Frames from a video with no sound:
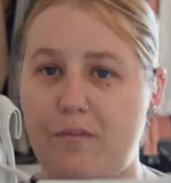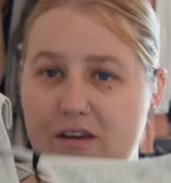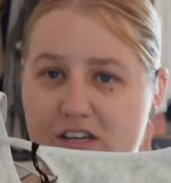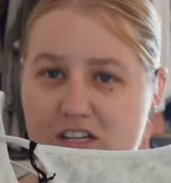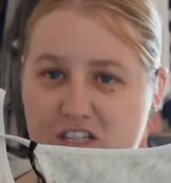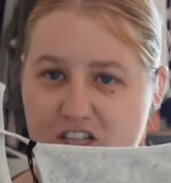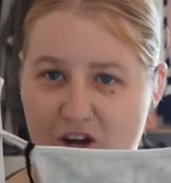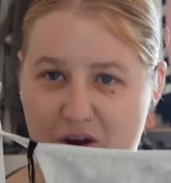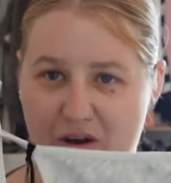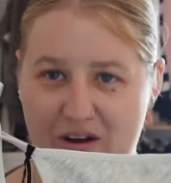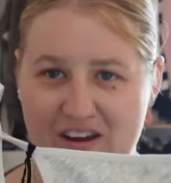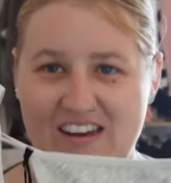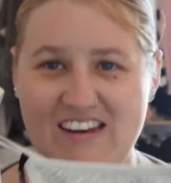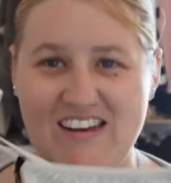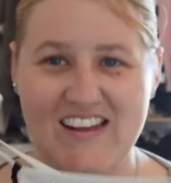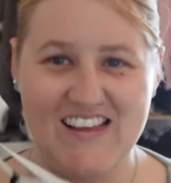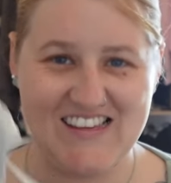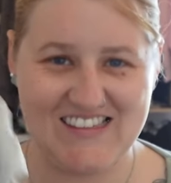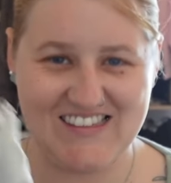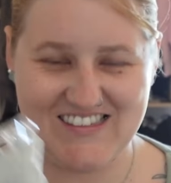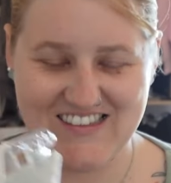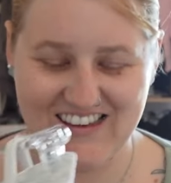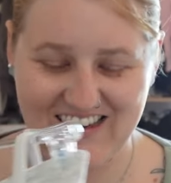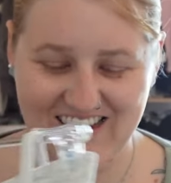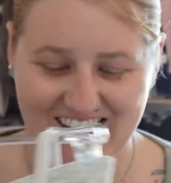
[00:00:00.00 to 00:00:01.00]
be showing
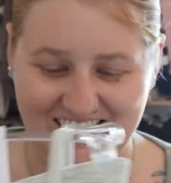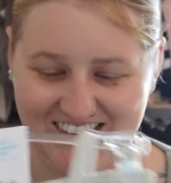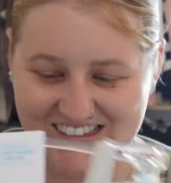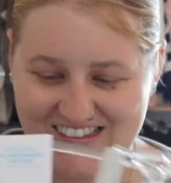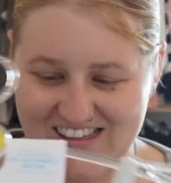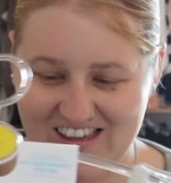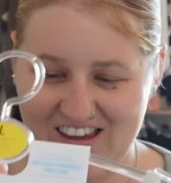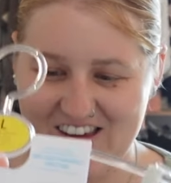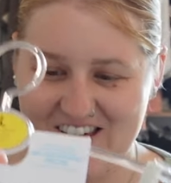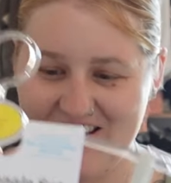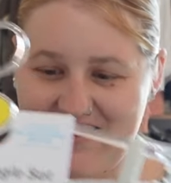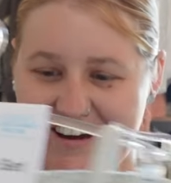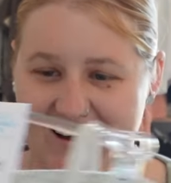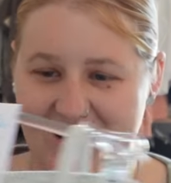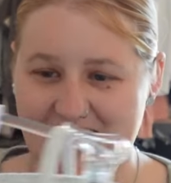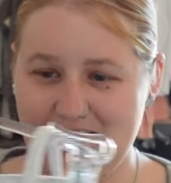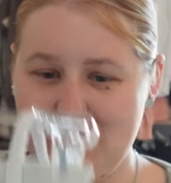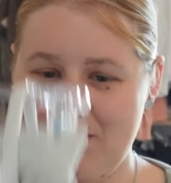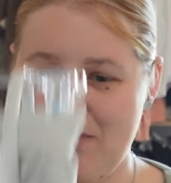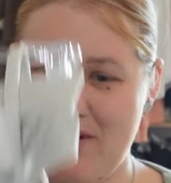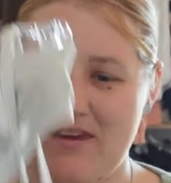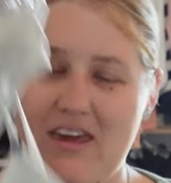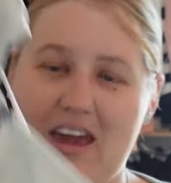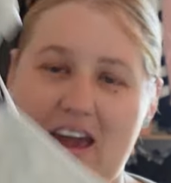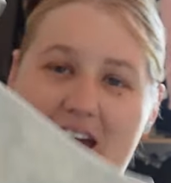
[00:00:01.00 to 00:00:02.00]
this to you guys,
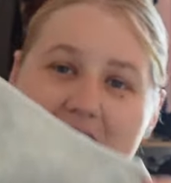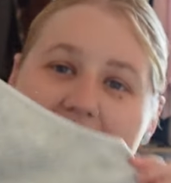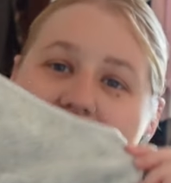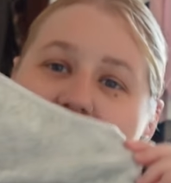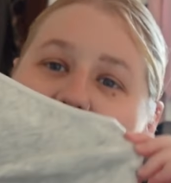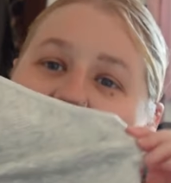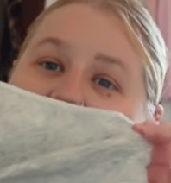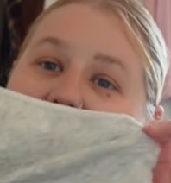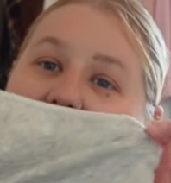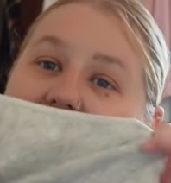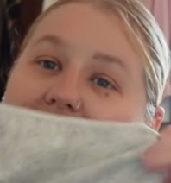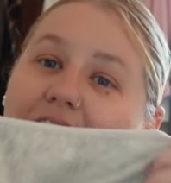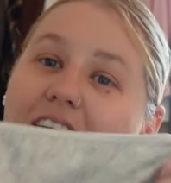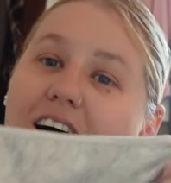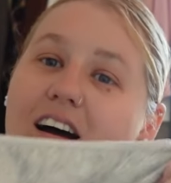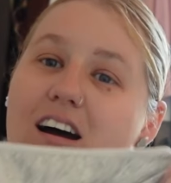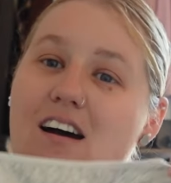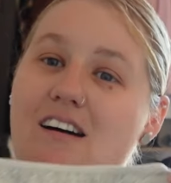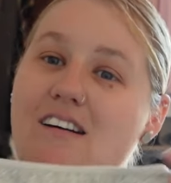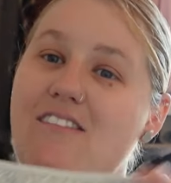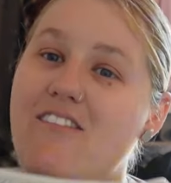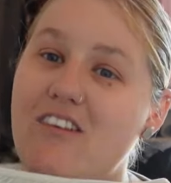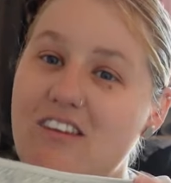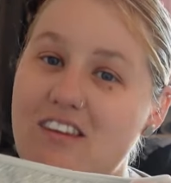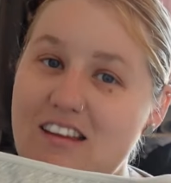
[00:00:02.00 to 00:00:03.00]
but yeah,
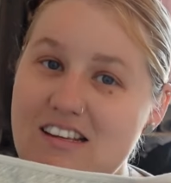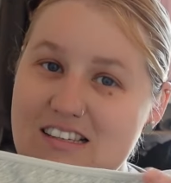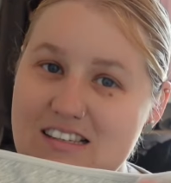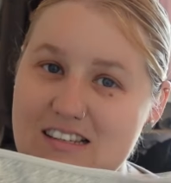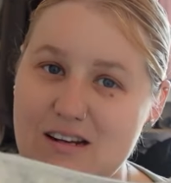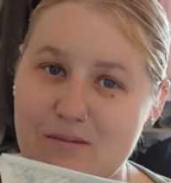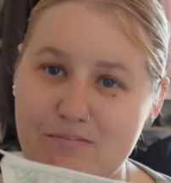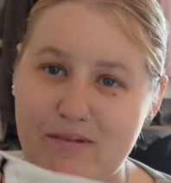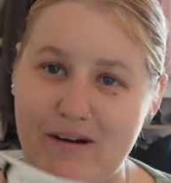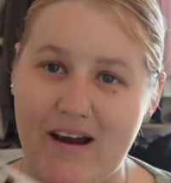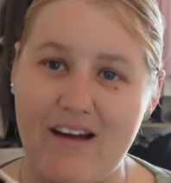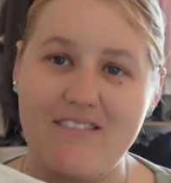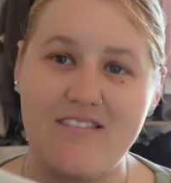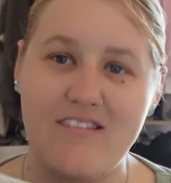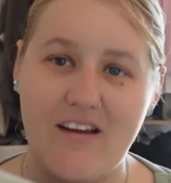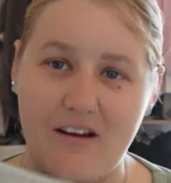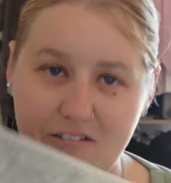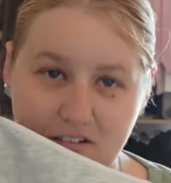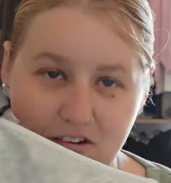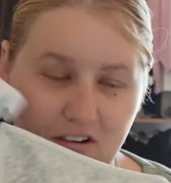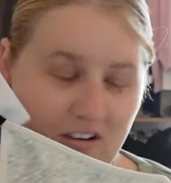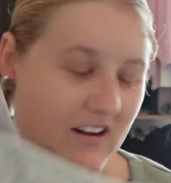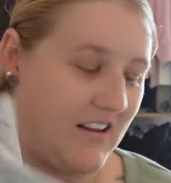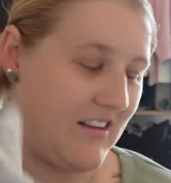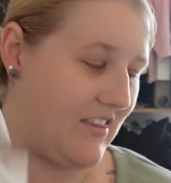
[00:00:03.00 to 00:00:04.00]
I've got this in a brown, now I've
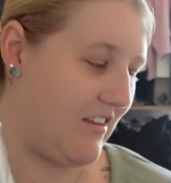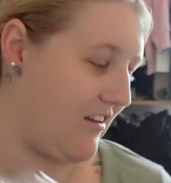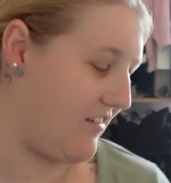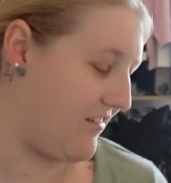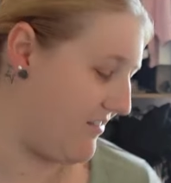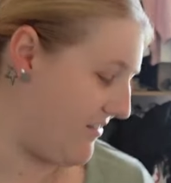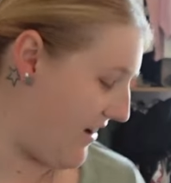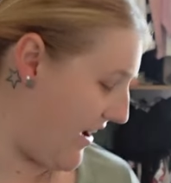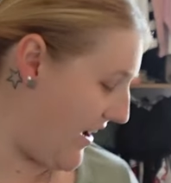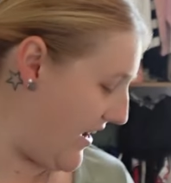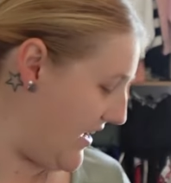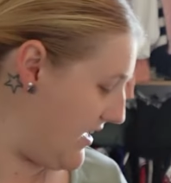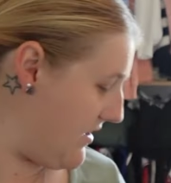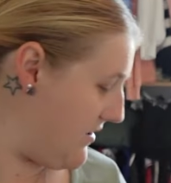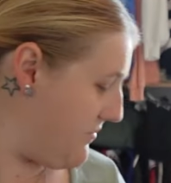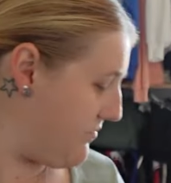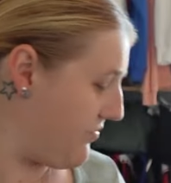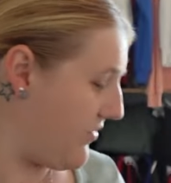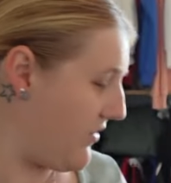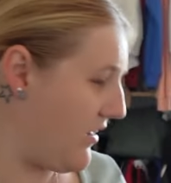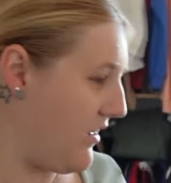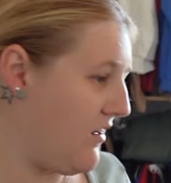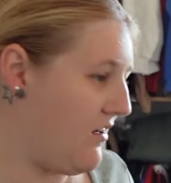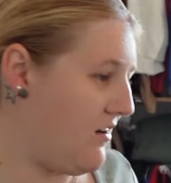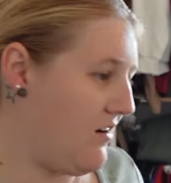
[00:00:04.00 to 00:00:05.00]
got it in the grey.
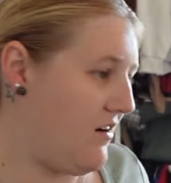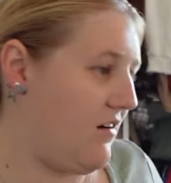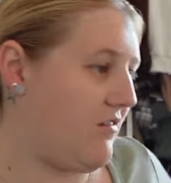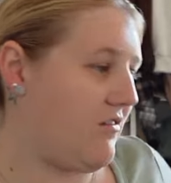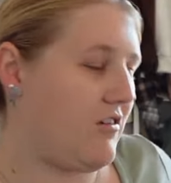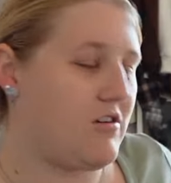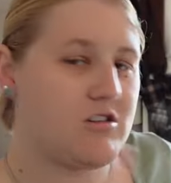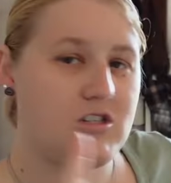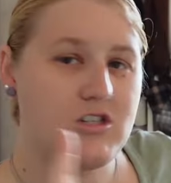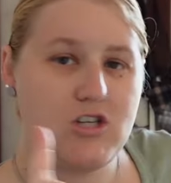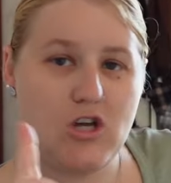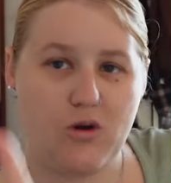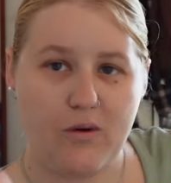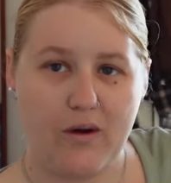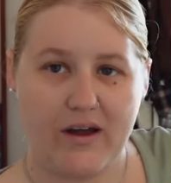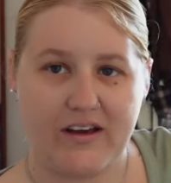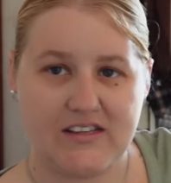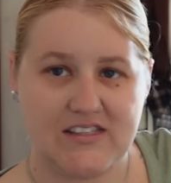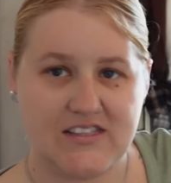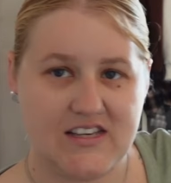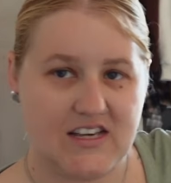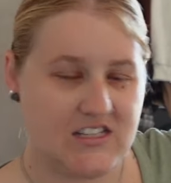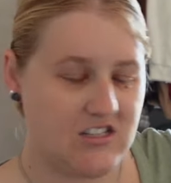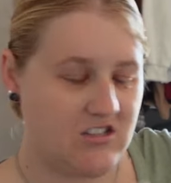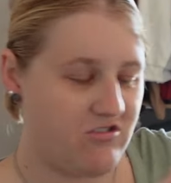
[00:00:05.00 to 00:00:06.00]
I've got two
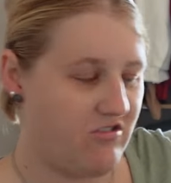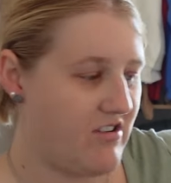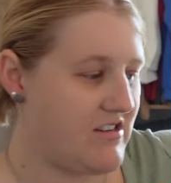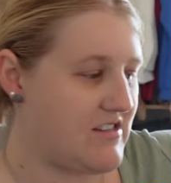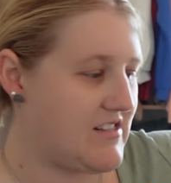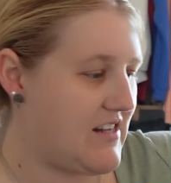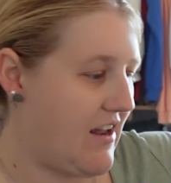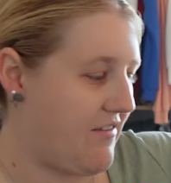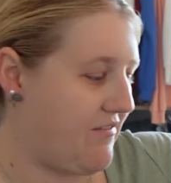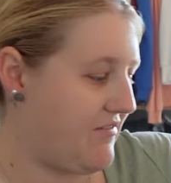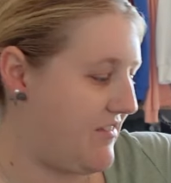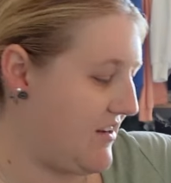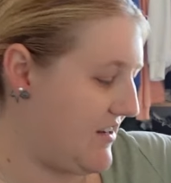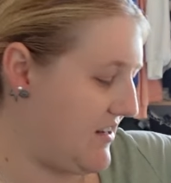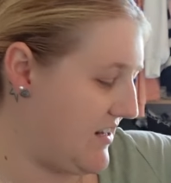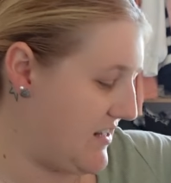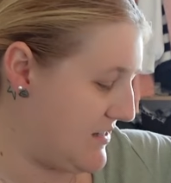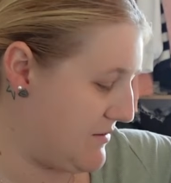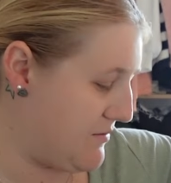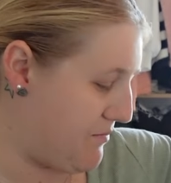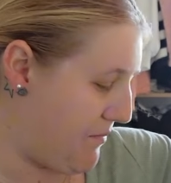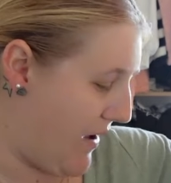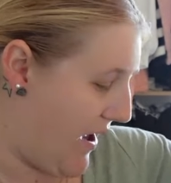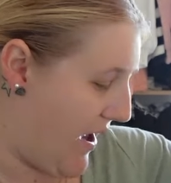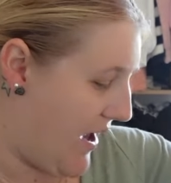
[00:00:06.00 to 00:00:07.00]
accessories left in
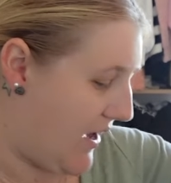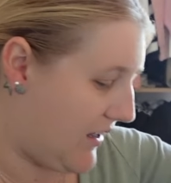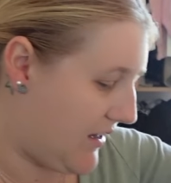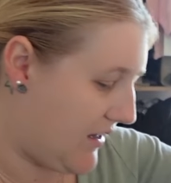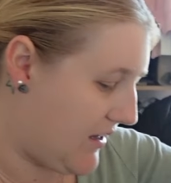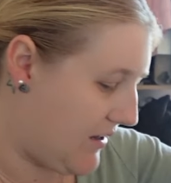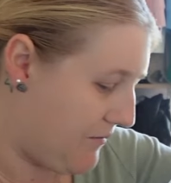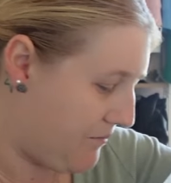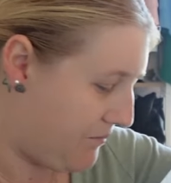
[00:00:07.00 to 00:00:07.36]
this bag.